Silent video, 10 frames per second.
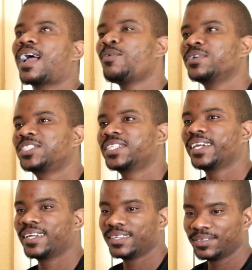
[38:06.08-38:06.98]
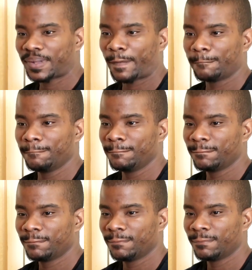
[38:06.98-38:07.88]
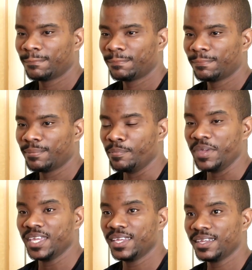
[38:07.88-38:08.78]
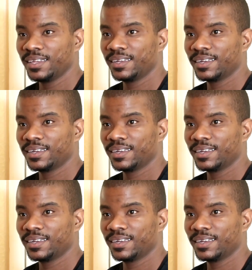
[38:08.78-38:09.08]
I would say, me,